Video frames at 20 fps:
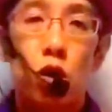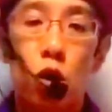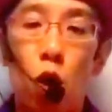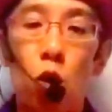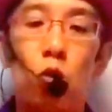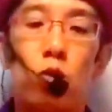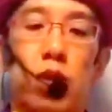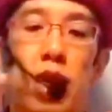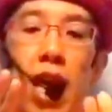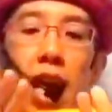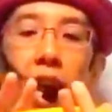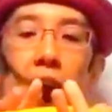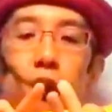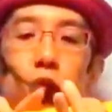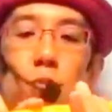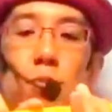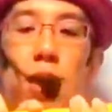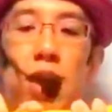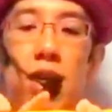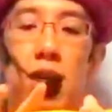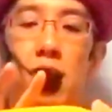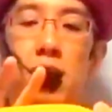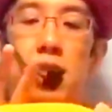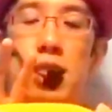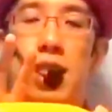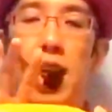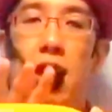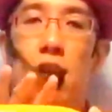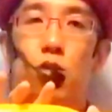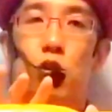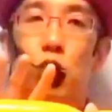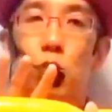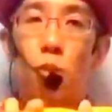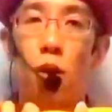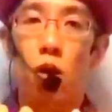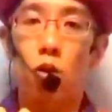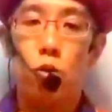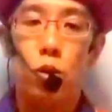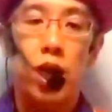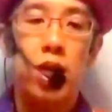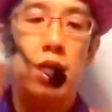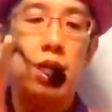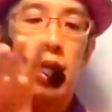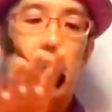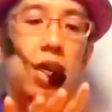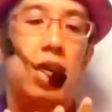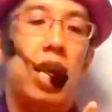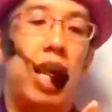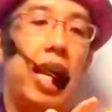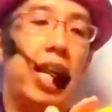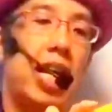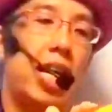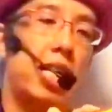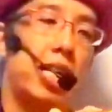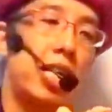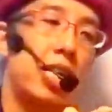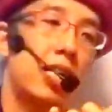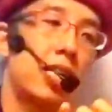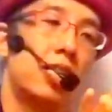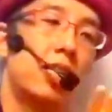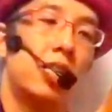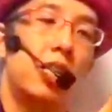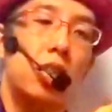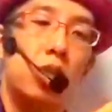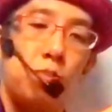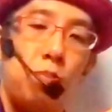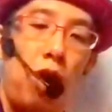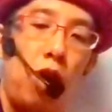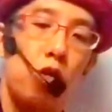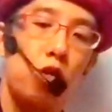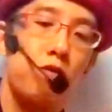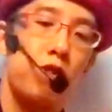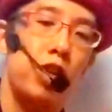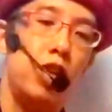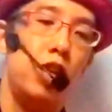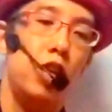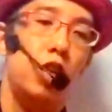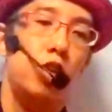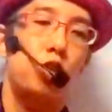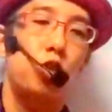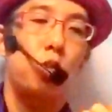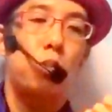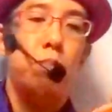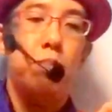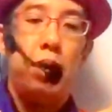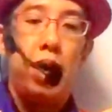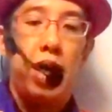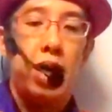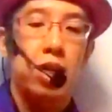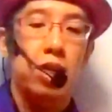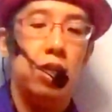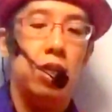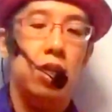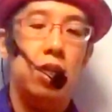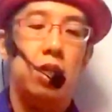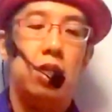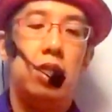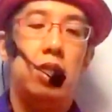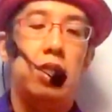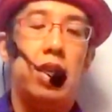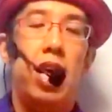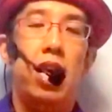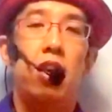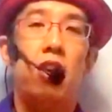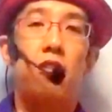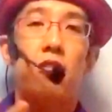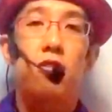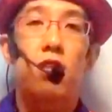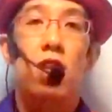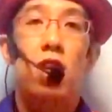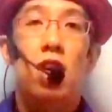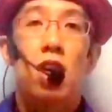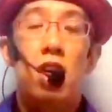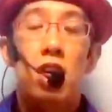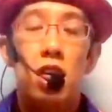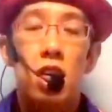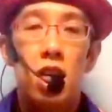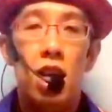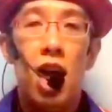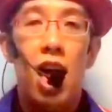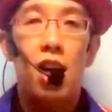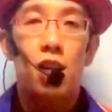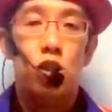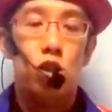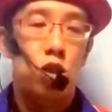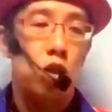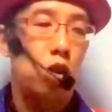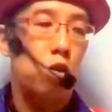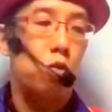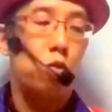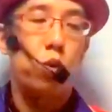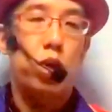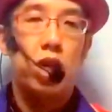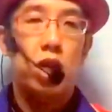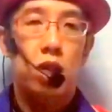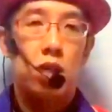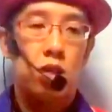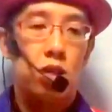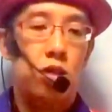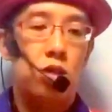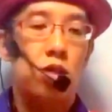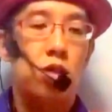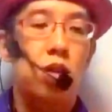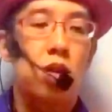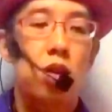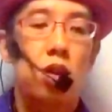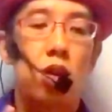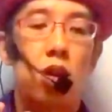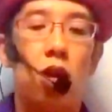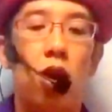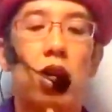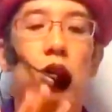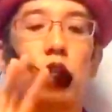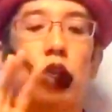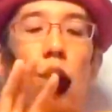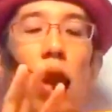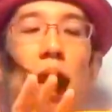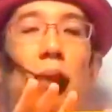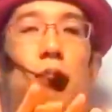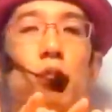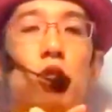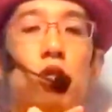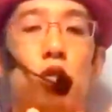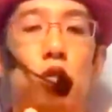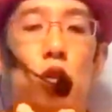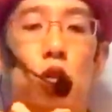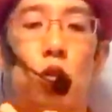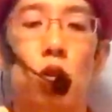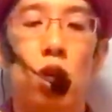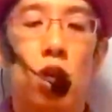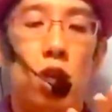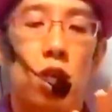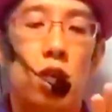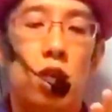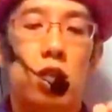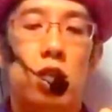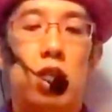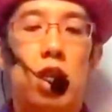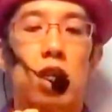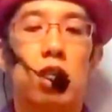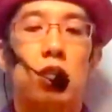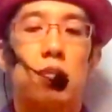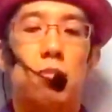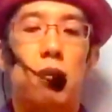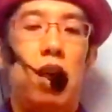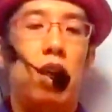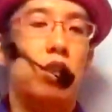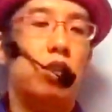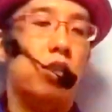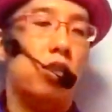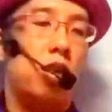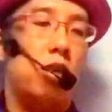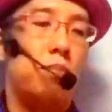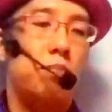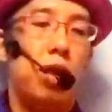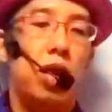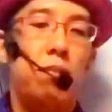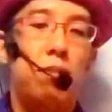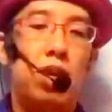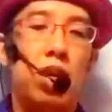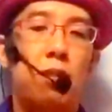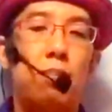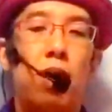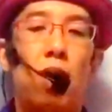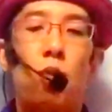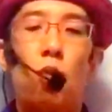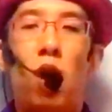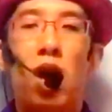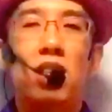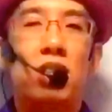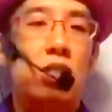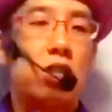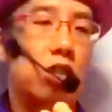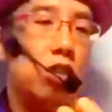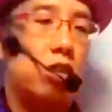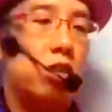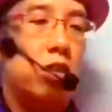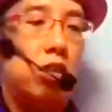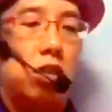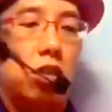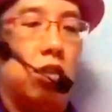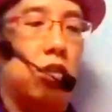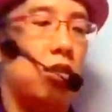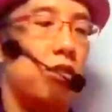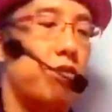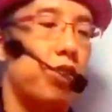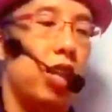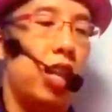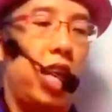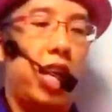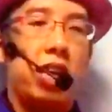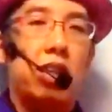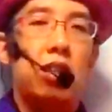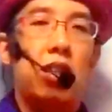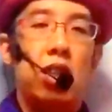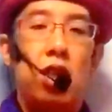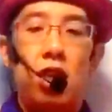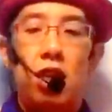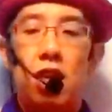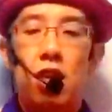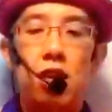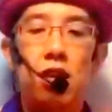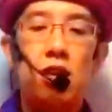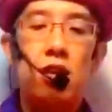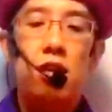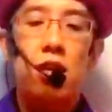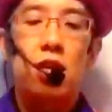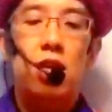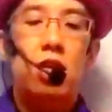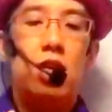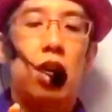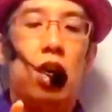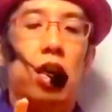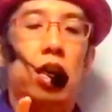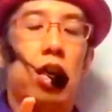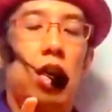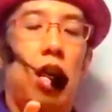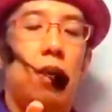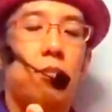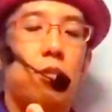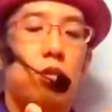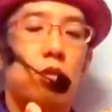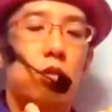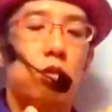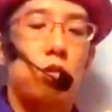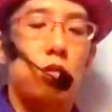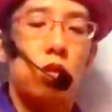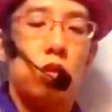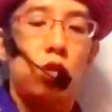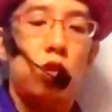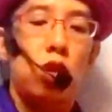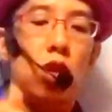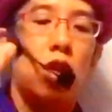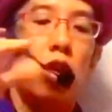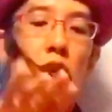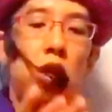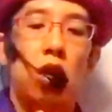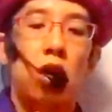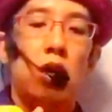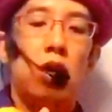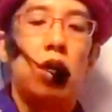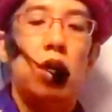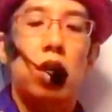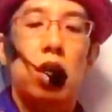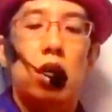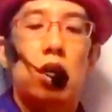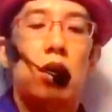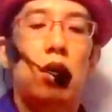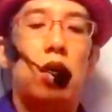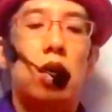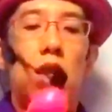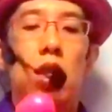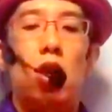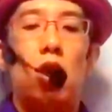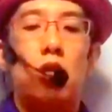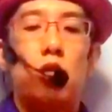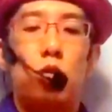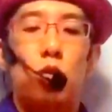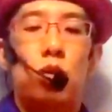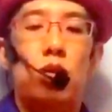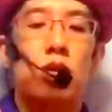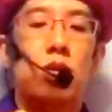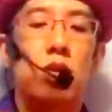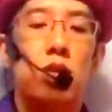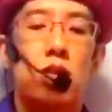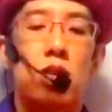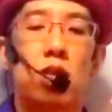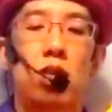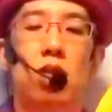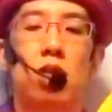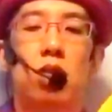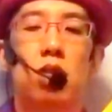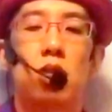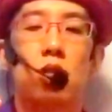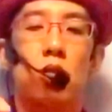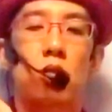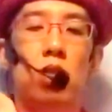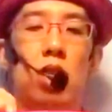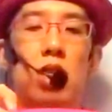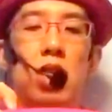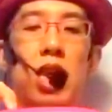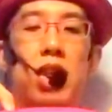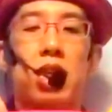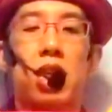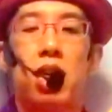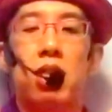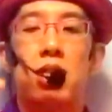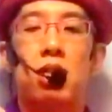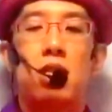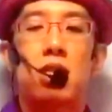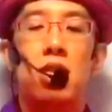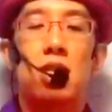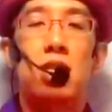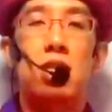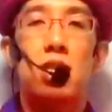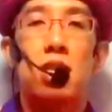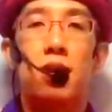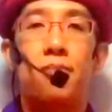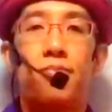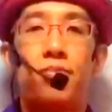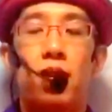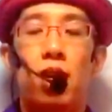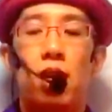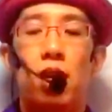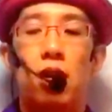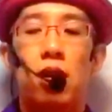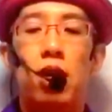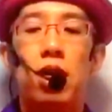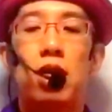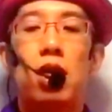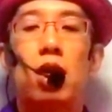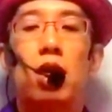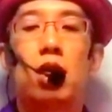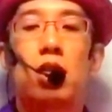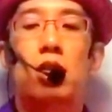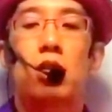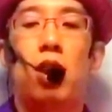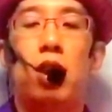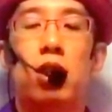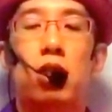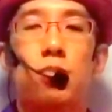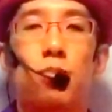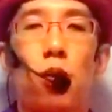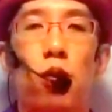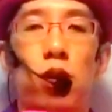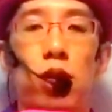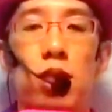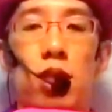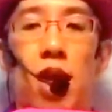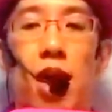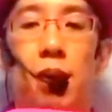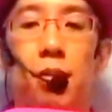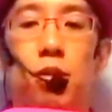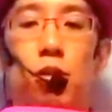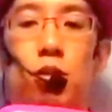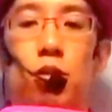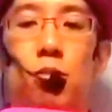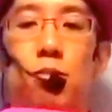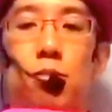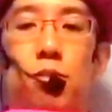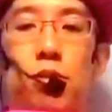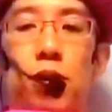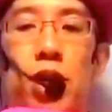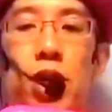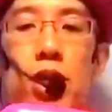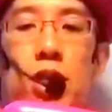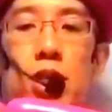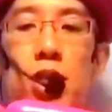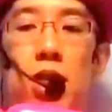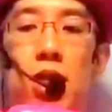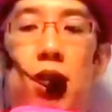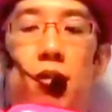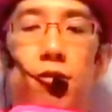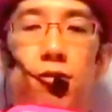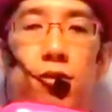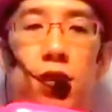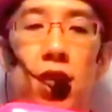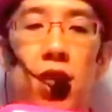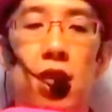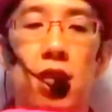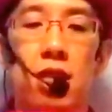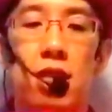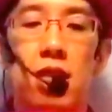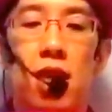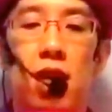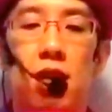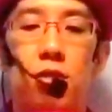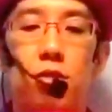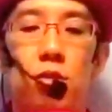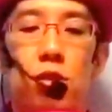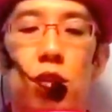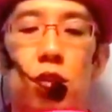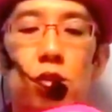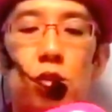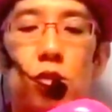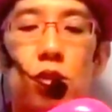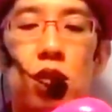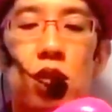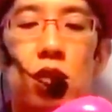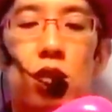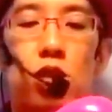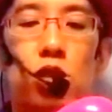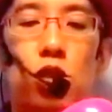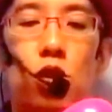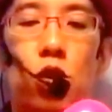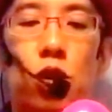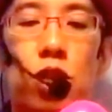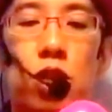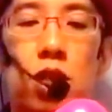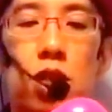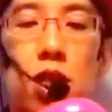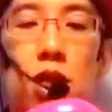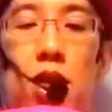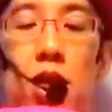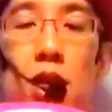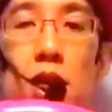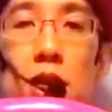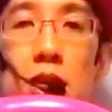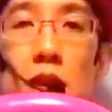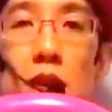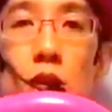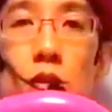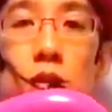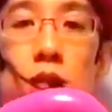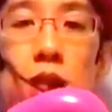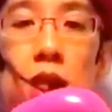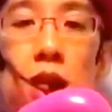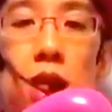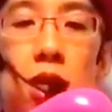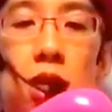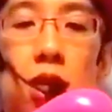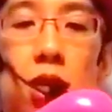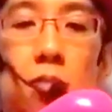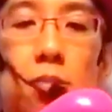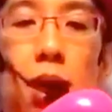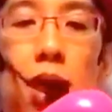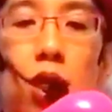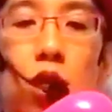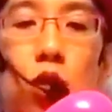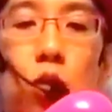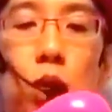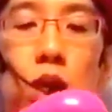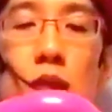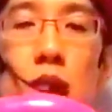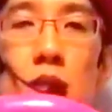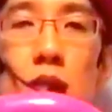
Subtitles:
know that I have to make a set of small wings, and I need this part over here to make the set of large wings. Right, so I'm going to just measure out maybe about 1/3 of the length here, and then I'm going to do a lock twist. So it's just like that, it's easy. Right, so at this point, I'm going to bring the feelers down to this joint. Can you see? By doing